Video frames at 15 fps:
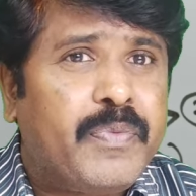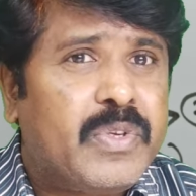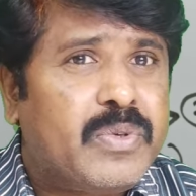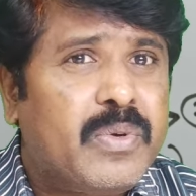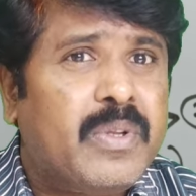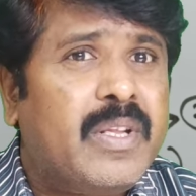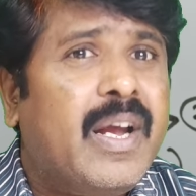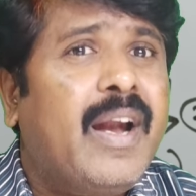
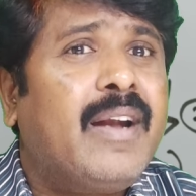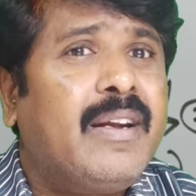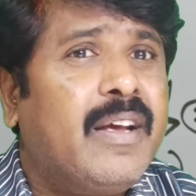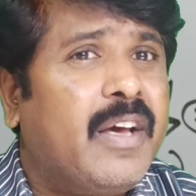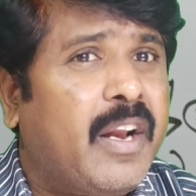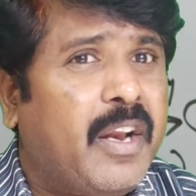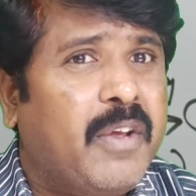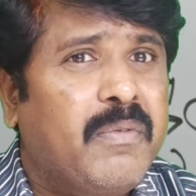So that
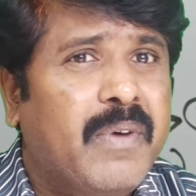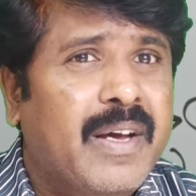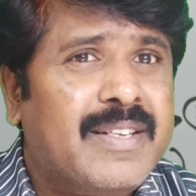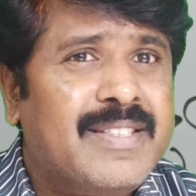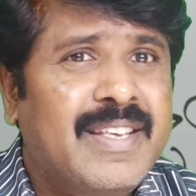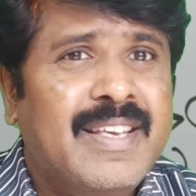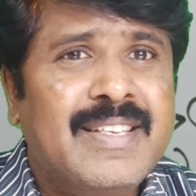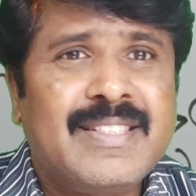
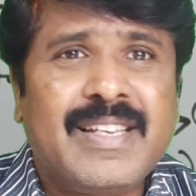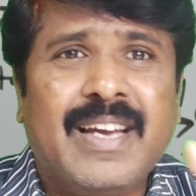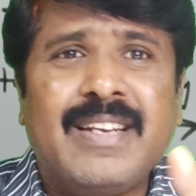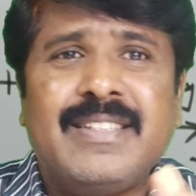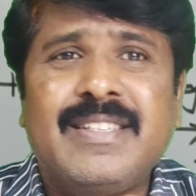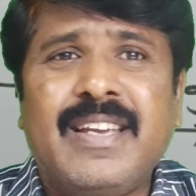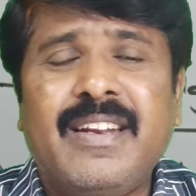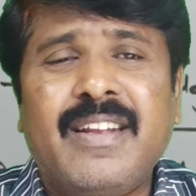reverse is
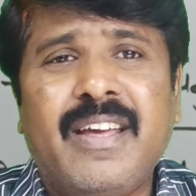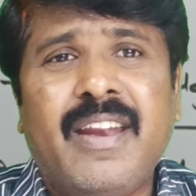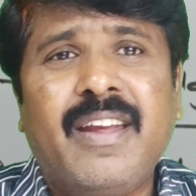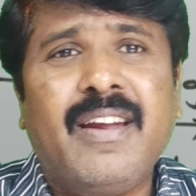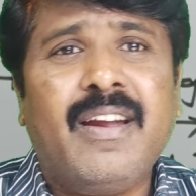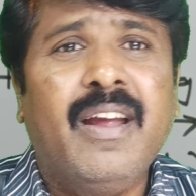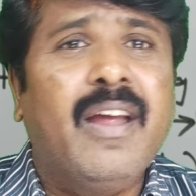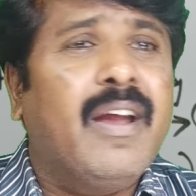
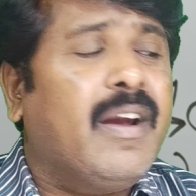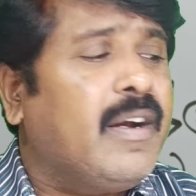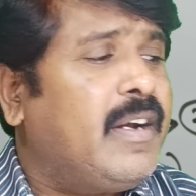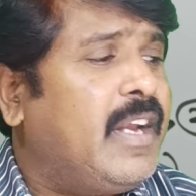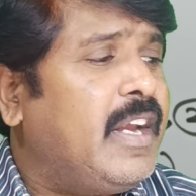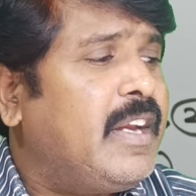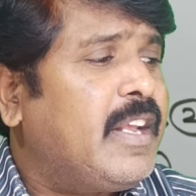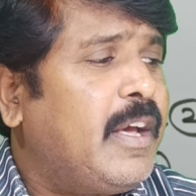considering
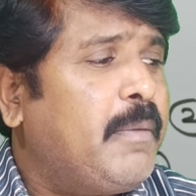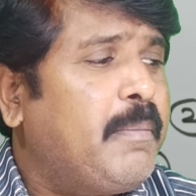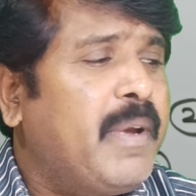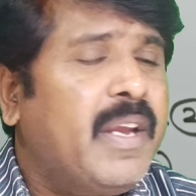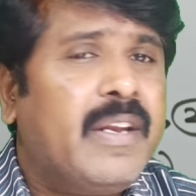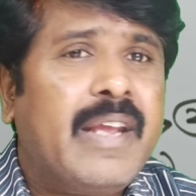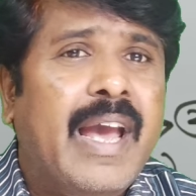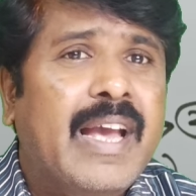theta
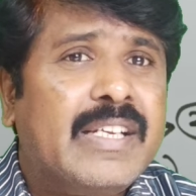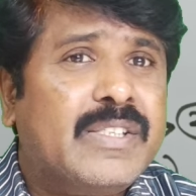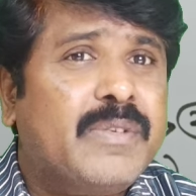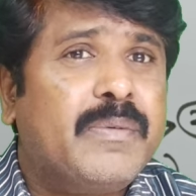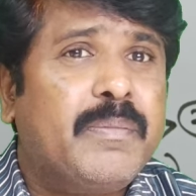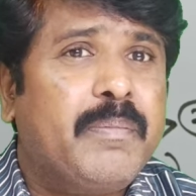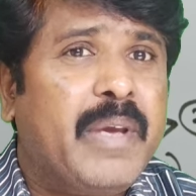b dash,